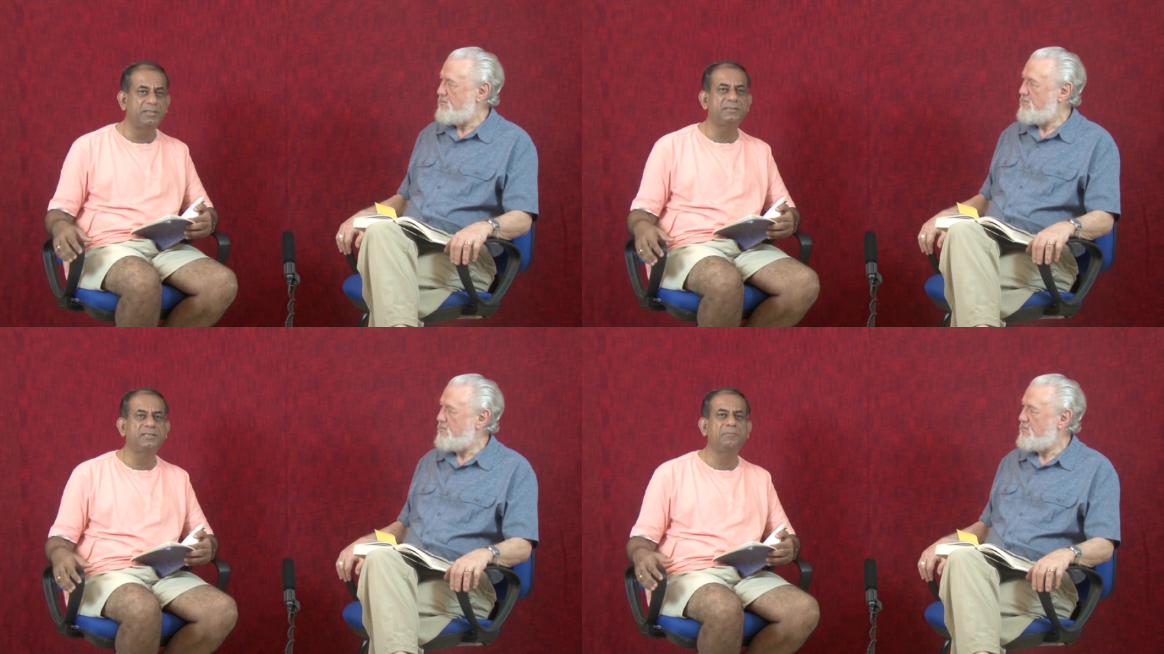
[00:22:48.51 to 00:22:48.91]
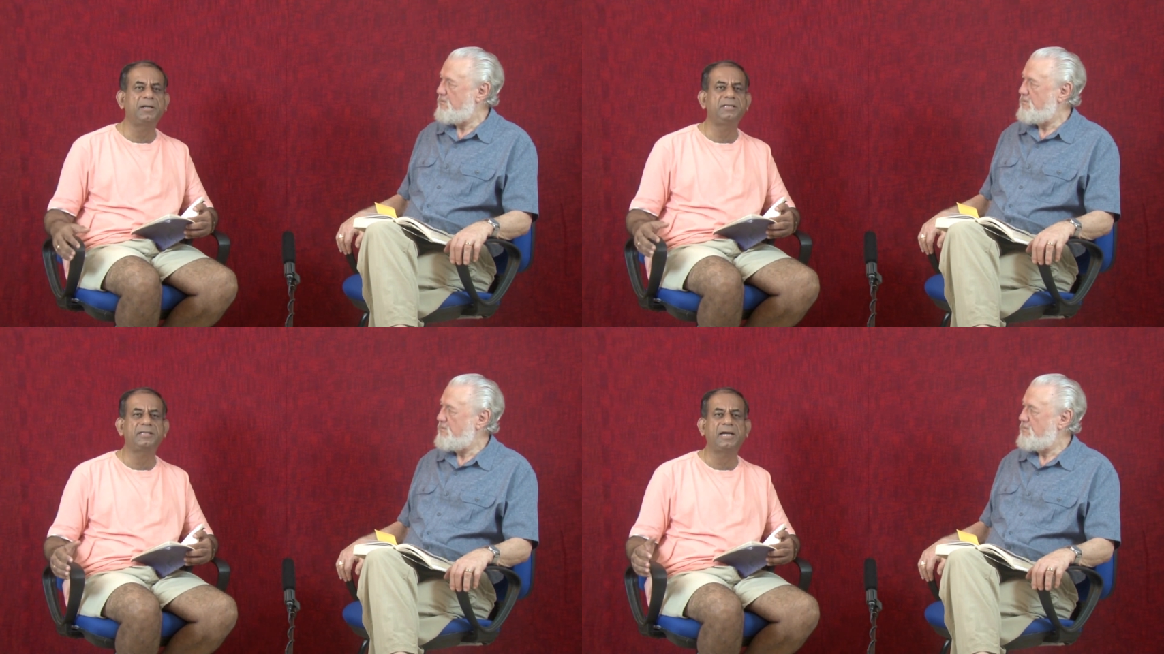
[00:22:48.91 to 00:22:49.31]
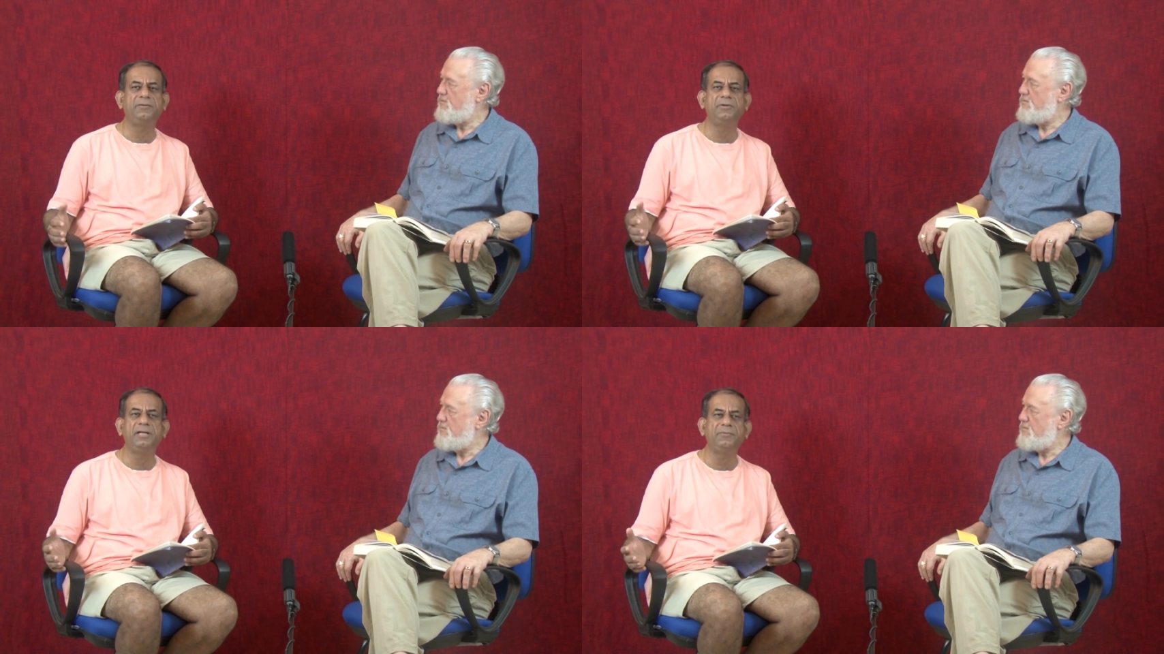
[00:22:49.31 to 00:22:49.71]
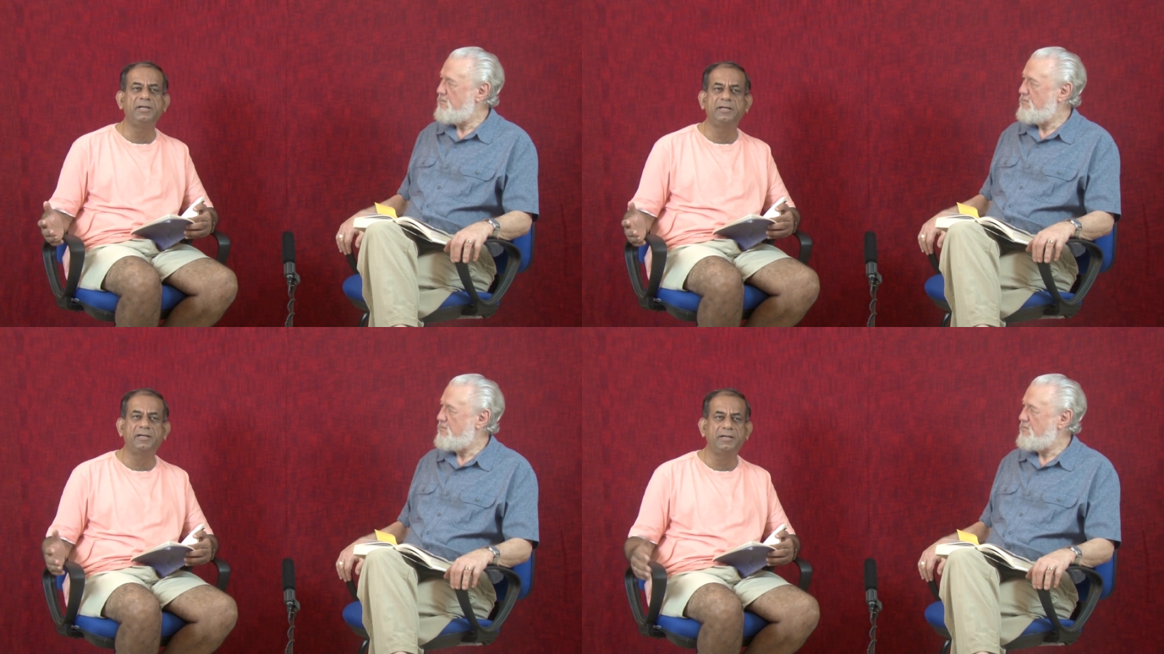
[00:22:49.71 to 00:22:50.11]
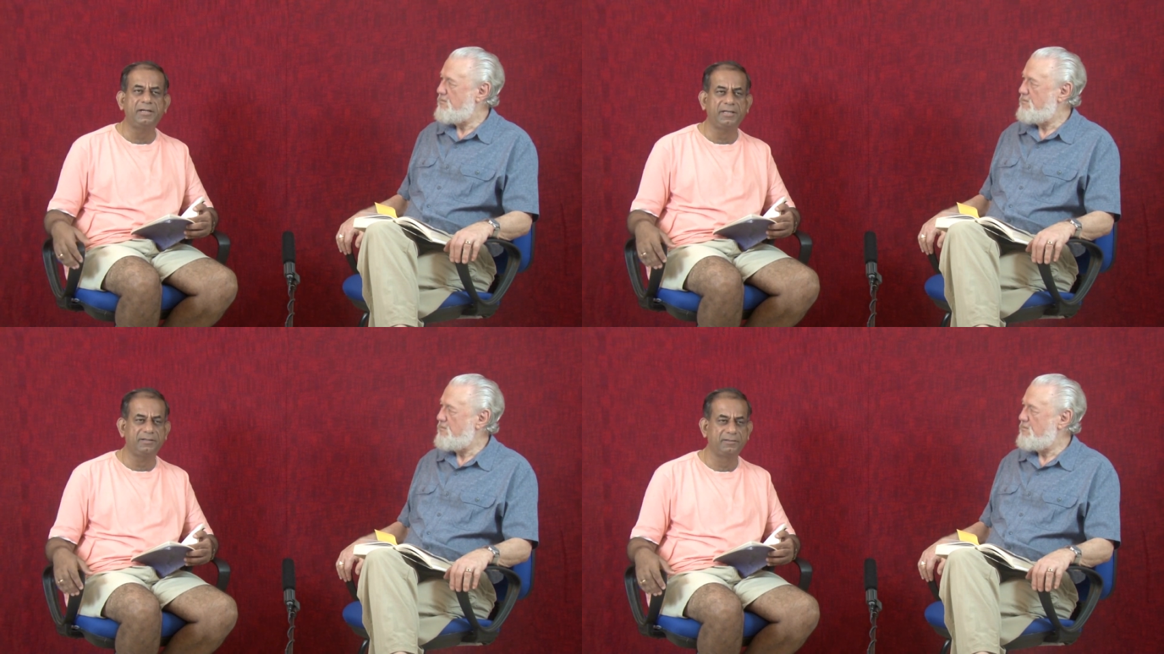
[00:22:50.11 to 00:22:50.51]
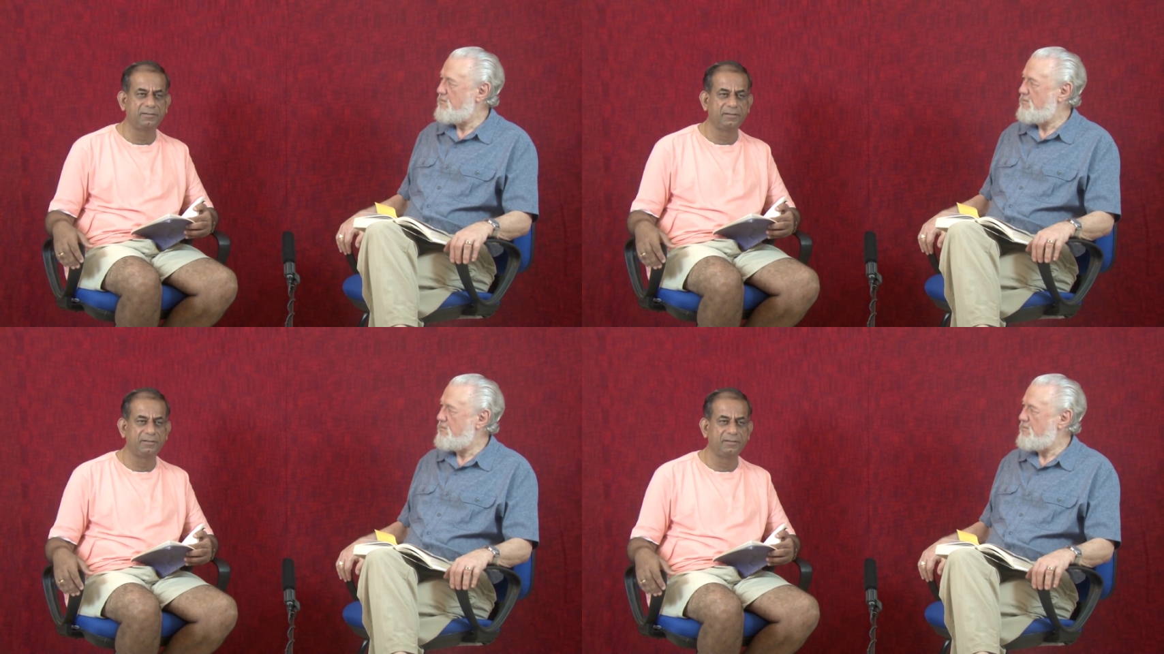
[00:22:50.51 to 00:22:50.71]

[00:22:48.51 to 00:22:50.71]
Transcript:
Speaker 1: Mother said, my child will live in eternity.